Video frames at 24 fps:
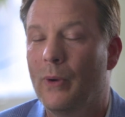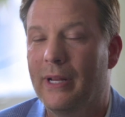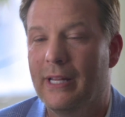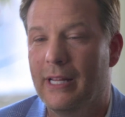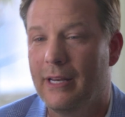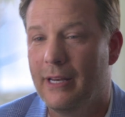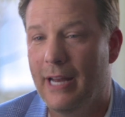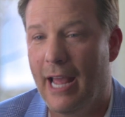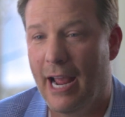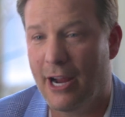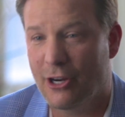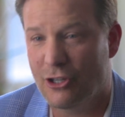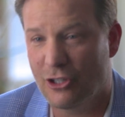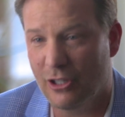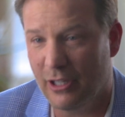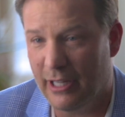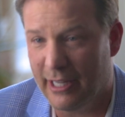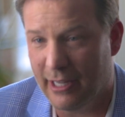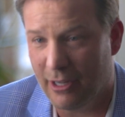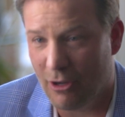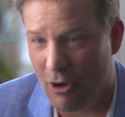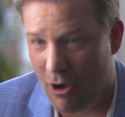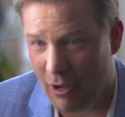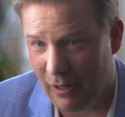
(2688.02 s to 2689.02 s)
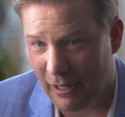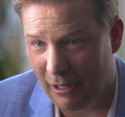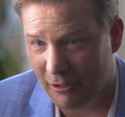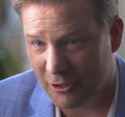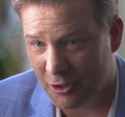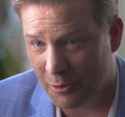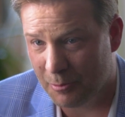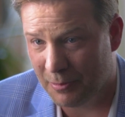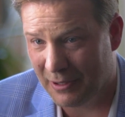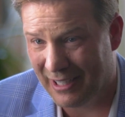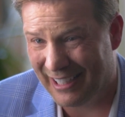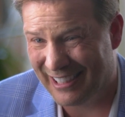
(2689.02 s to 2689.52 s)
We didn't actually call
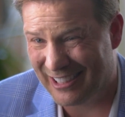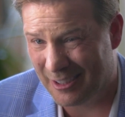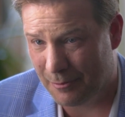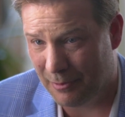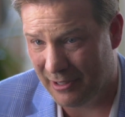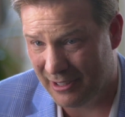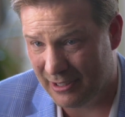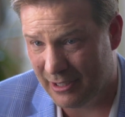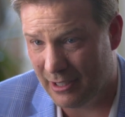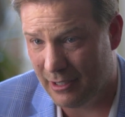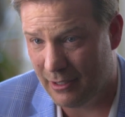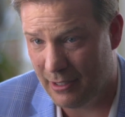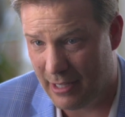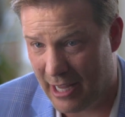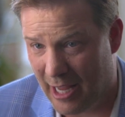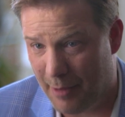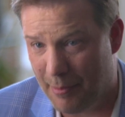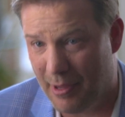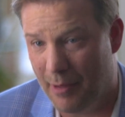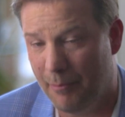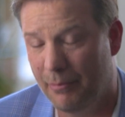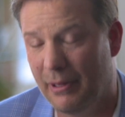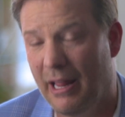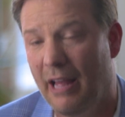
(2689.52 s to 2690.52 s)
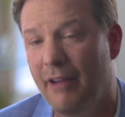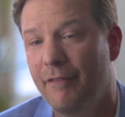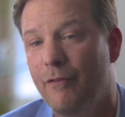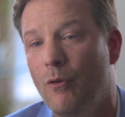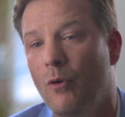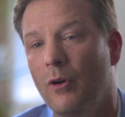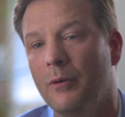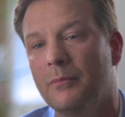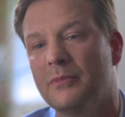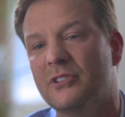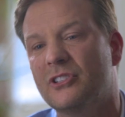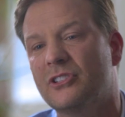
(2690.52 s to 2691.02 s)
out explicit ABM
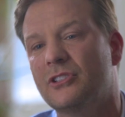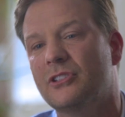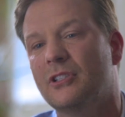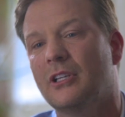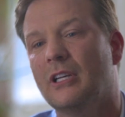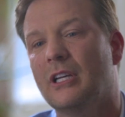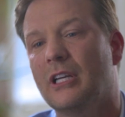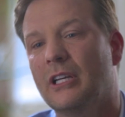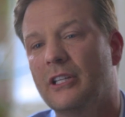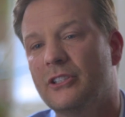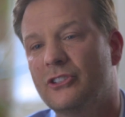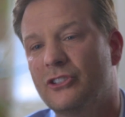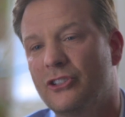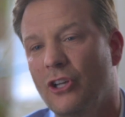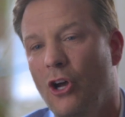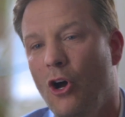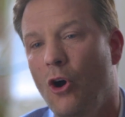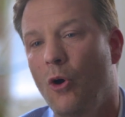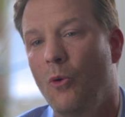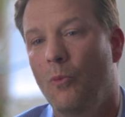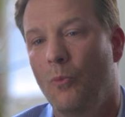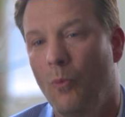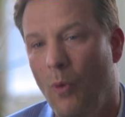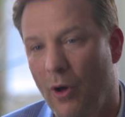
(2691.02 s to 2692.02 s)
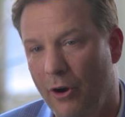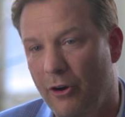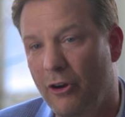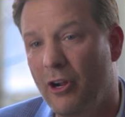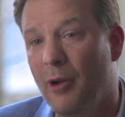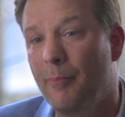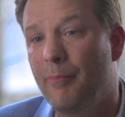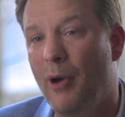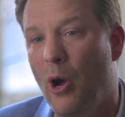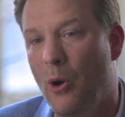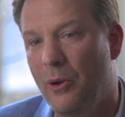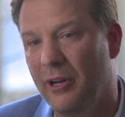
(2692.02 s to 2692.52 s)
platforms. So what are
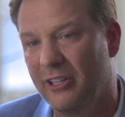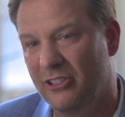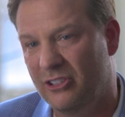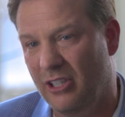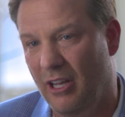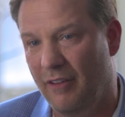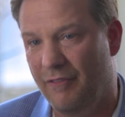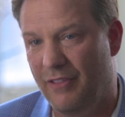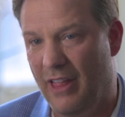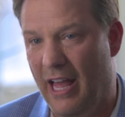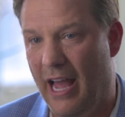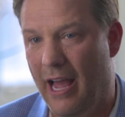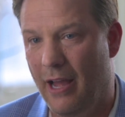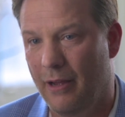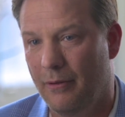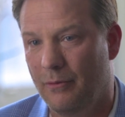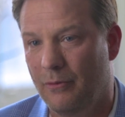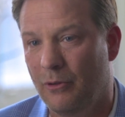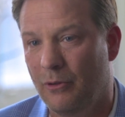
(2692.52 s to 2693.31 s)
components of that?